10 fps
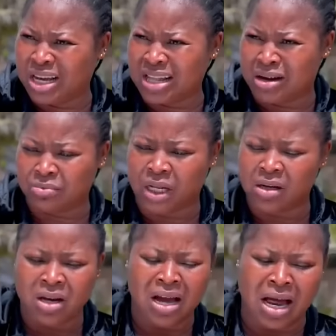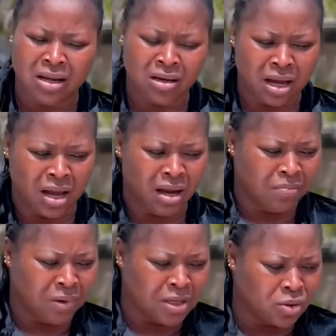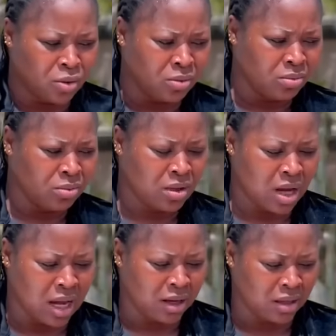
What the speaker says: 100,000. Ali, please, so.